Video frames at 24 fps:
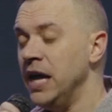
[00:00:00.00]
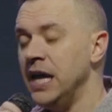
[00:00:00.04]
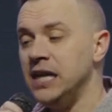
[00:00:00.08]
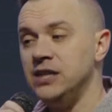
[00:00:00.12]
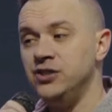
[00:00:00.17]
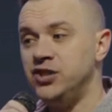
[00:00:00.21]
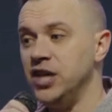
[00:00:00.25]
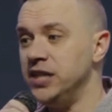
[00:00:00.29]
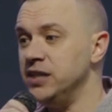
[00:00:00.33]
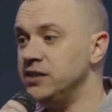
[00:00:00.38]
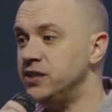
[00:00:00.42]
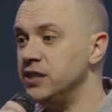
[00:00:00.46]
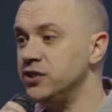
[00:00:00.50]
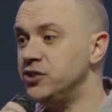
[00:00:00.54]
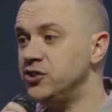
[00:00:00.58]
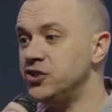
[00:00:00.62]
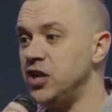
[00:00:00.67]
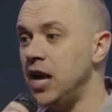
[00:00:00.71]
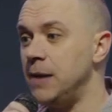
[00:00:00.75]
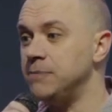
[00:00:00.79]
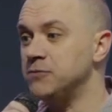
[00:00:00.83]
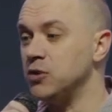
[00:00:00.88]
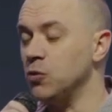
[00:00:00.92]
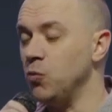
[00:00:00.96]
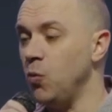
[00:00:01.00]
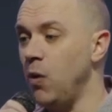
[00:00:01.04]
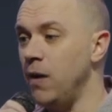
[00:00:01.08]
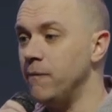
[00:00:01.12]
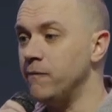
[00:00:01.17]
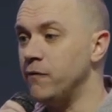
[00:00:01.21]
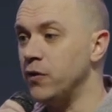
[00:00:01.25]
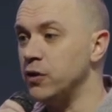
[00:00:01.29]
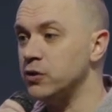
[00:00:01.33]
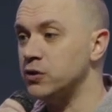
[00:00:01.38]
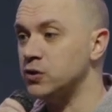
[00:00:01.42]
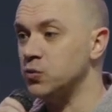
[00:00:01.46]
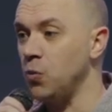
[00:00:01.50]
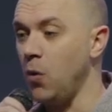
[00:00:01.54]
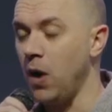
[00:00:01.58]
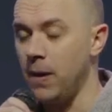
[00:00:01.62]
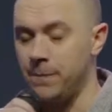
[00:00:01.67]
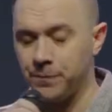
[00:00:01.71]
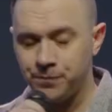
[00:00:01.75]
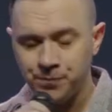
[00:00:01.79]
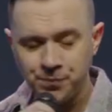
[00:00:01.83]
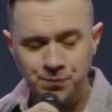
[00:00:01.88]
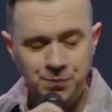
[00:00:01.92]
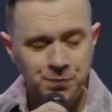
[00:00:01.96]
In Genesis chapter 1, verse
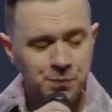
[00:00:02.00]
1,